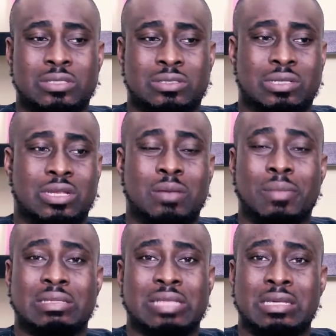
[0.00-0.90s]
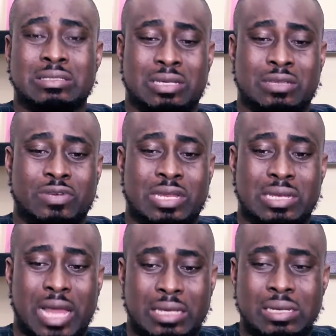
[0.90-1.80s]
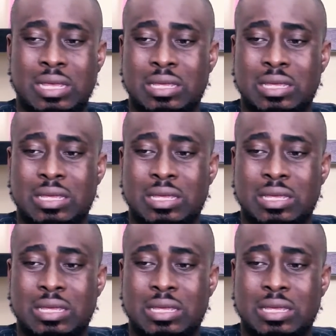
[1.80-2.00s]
It's not the number 10, it's not even a 9.